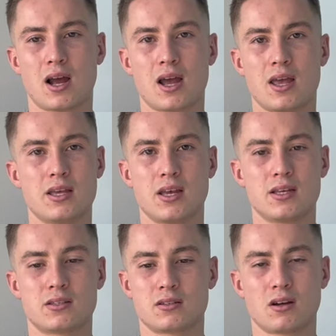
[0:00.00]

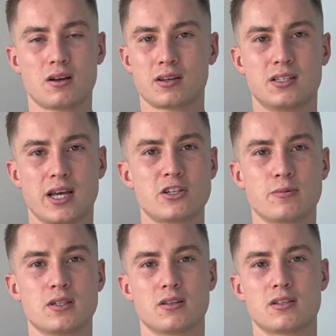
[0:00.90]
is not a
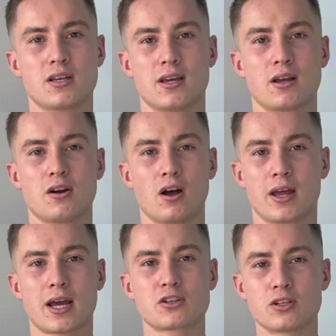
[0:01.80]
detriment to the city at all.
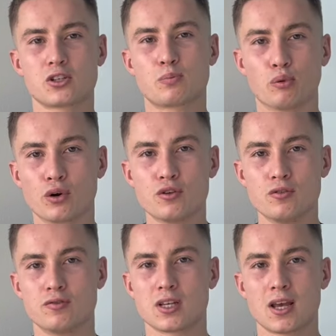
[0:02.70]
It actually just
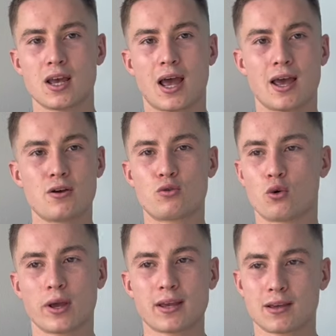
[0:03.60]
proves how
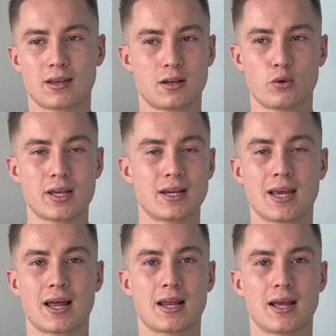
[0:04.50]
quickly
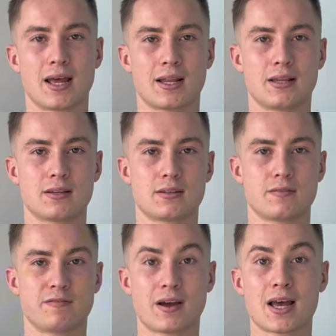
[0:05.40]
and
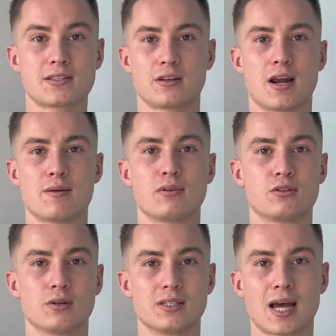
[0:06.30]
fast they're able
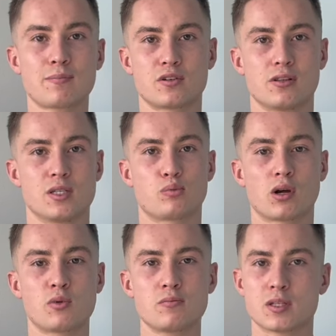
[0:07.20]
to adapt to these
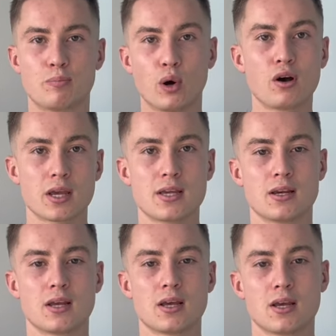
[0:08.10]
problems and put
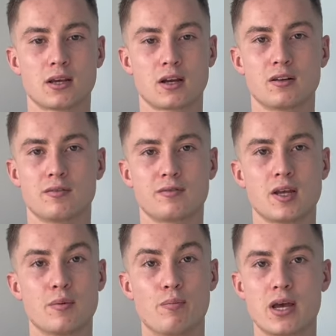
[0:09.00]
in kind of
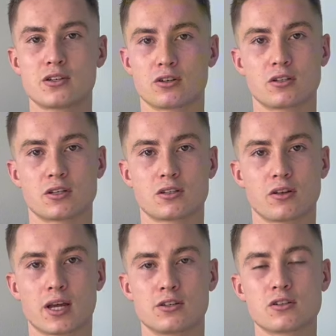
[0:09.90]
measures so
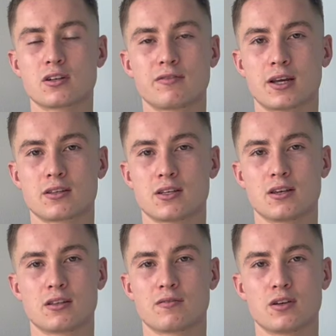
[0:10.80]
that it doesn't affect the
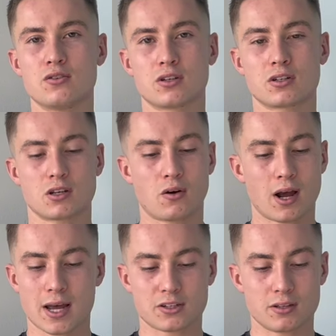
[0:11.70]
city in the future. So
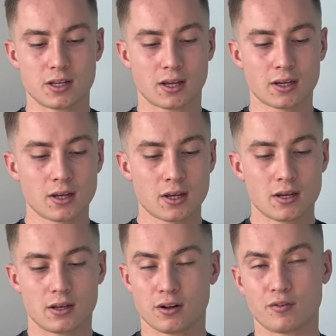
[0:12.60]
I actually think,
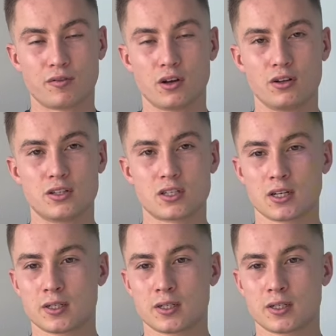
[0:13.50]
you know, the floods